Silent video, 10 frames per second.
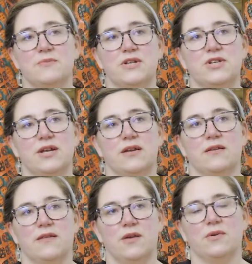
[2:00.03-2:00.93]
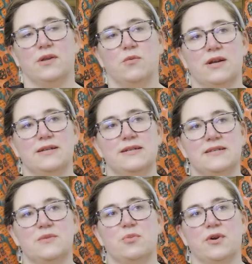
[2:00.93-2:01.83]
mission, they really wanted to
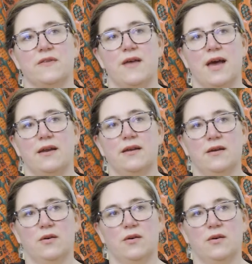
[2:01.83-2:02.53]
support that